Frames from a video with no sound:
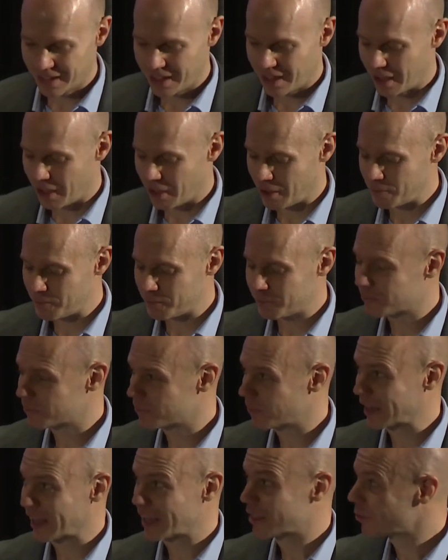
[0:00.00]

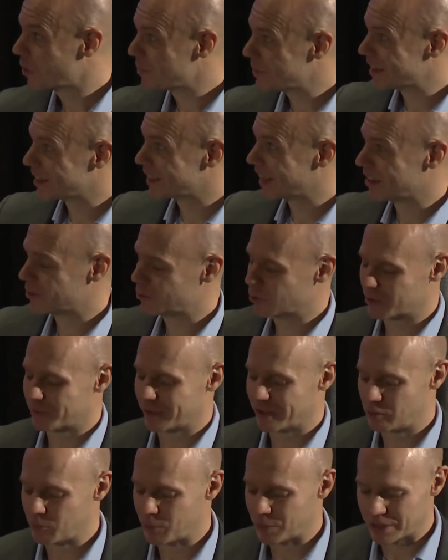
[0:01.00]
So I'm here today to talk
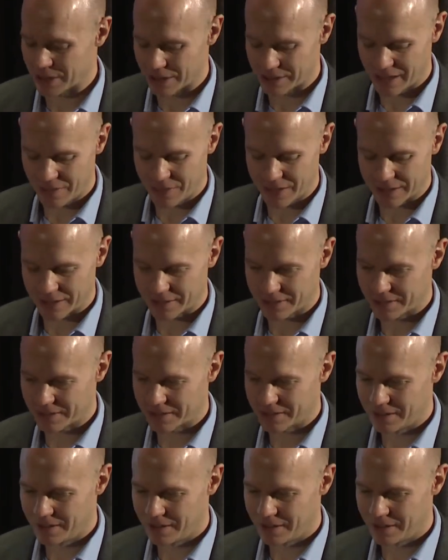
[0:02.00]
about robotics and ethics.